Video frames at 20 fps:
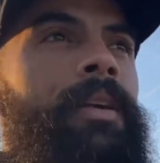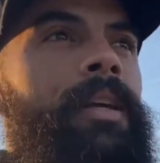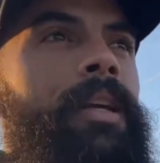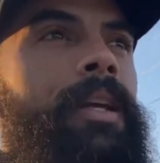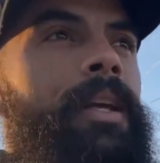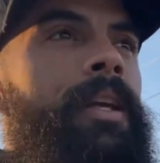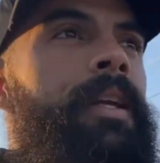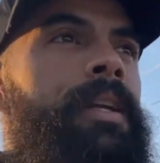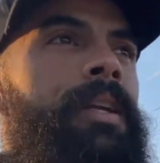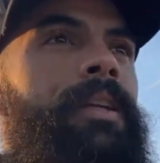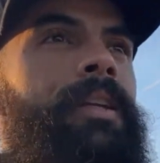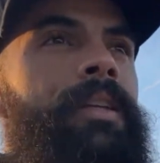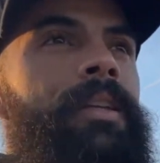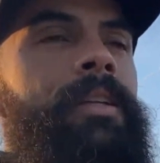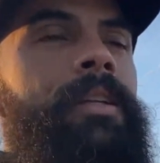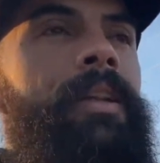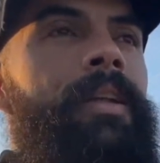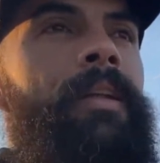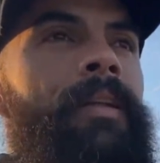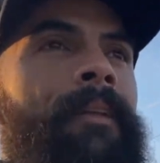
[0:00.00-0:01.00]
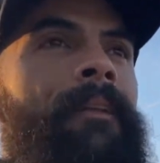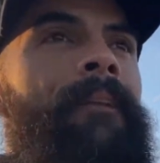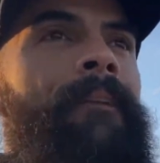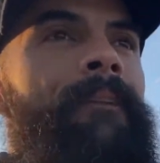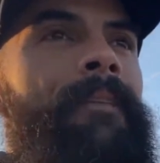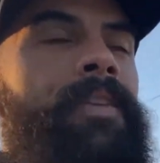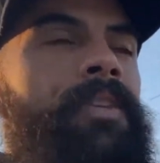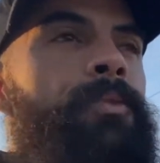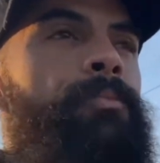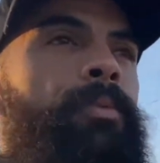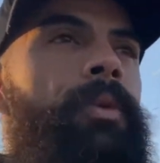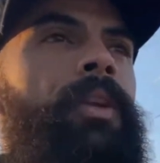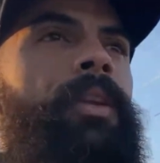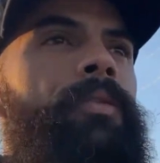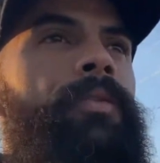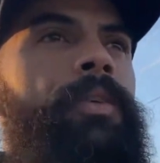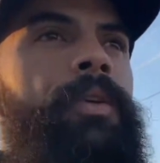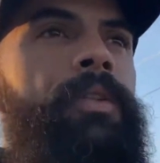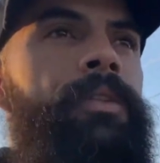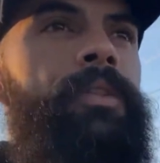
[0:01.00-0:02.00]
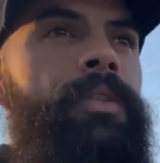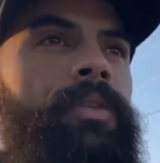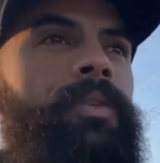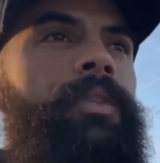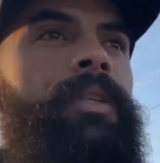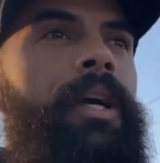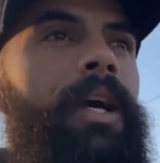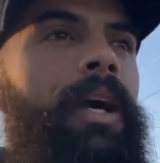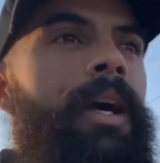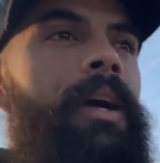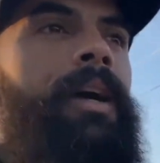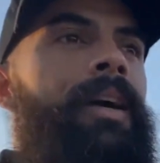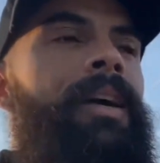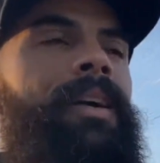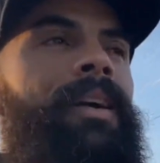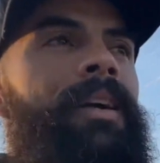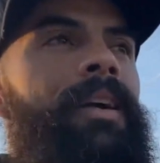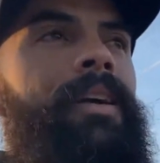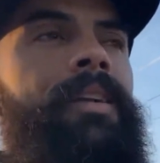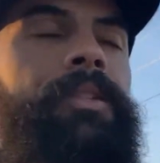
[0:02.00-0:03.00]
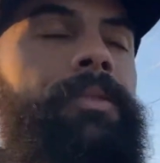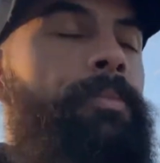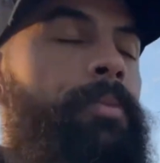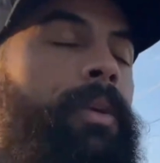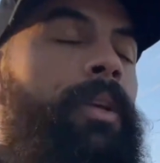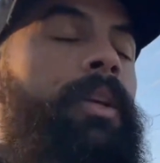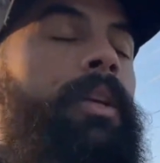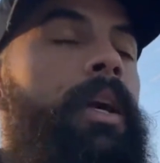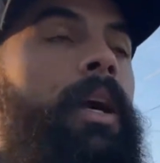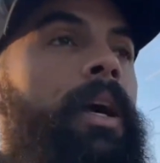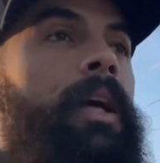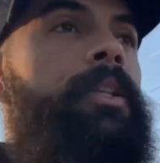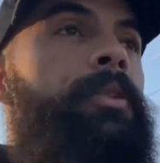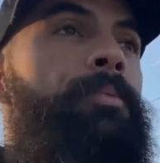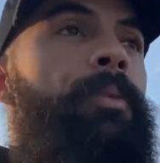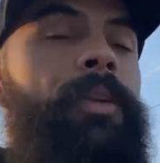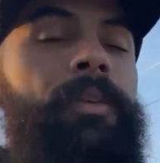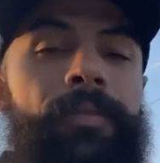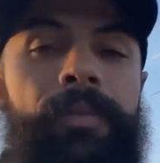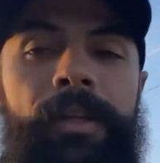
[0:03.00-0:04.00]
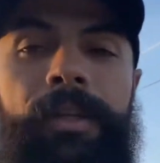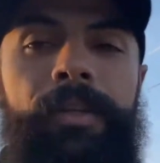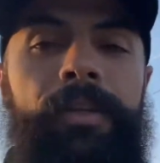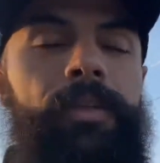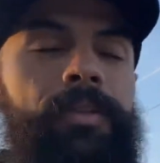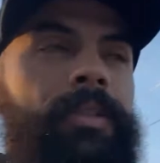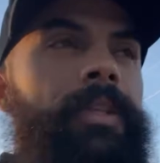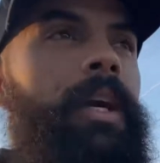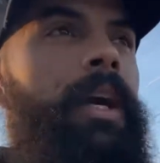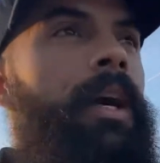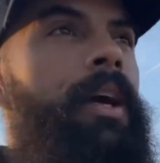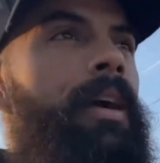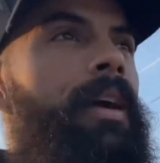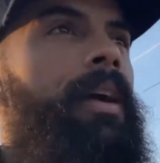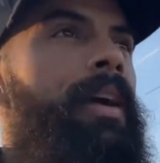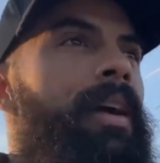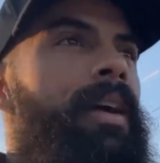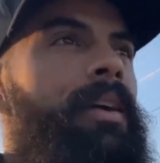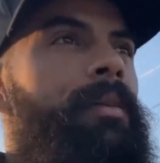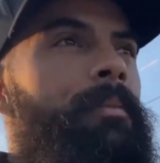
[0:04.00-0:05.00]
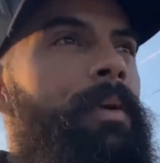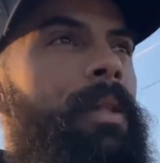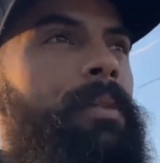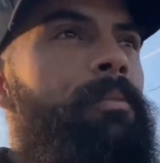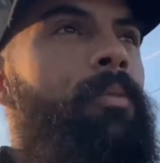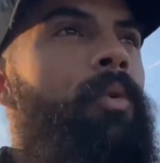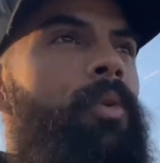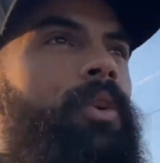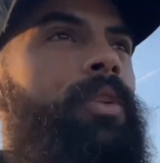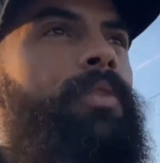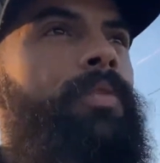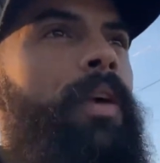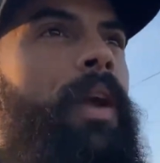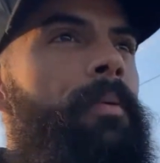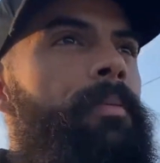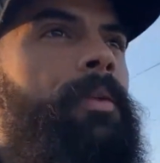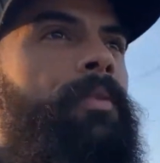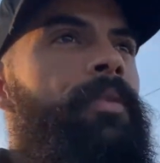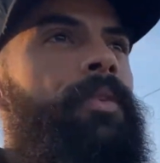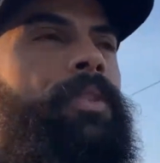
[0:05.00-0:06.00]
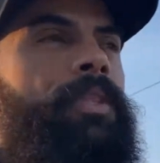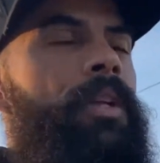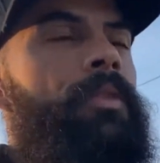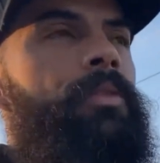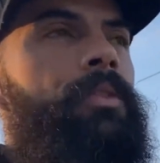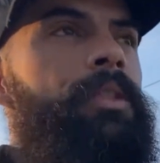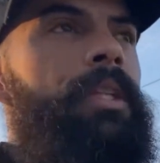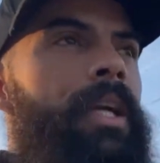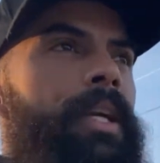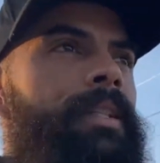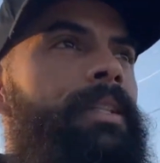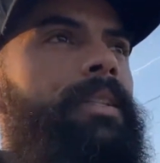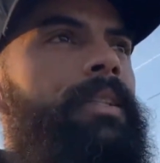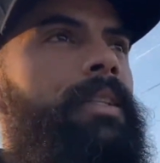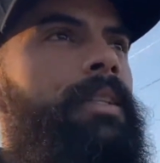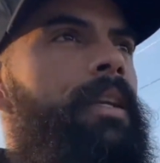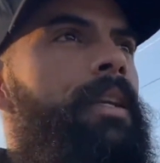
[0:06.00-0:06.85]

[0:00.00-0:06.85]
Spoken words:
in Springville, Utah by the Morris family for several nights.